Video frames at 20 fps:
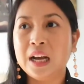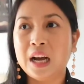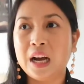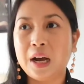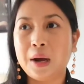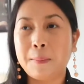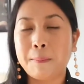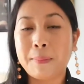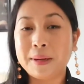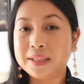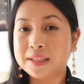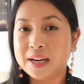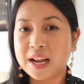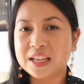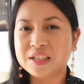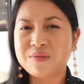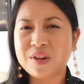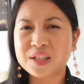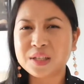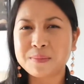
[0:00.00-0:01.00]
But
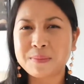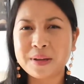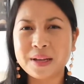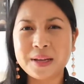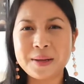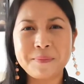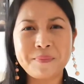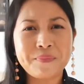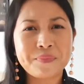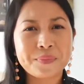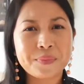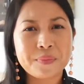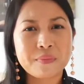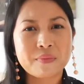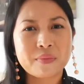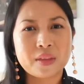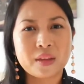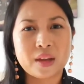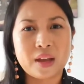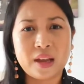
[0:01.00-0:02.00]
today's recipe,
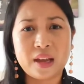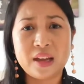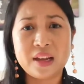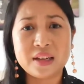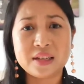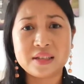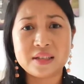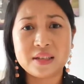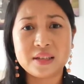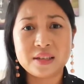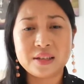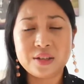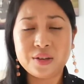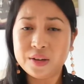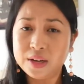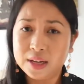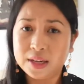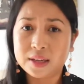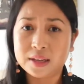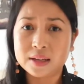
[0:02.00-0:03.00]
it's
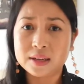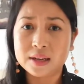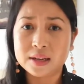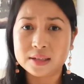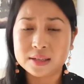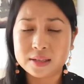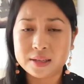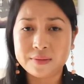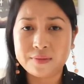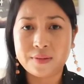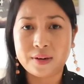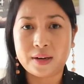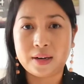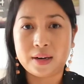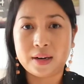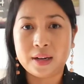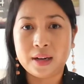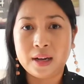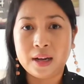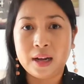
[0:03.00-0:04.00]
unique, it's
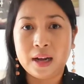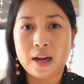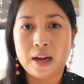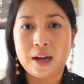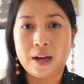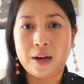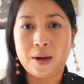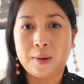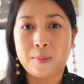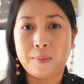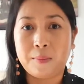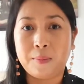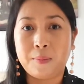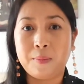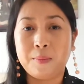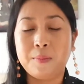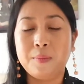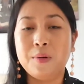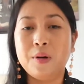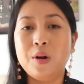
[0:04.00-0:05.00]
different.
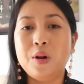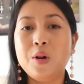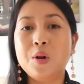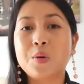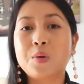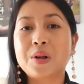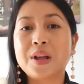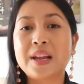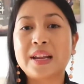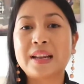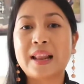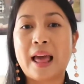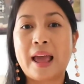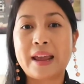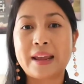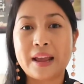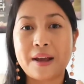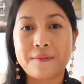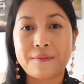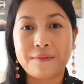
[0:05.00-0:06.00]
Looking
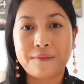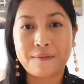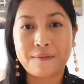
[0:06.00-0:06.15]
like a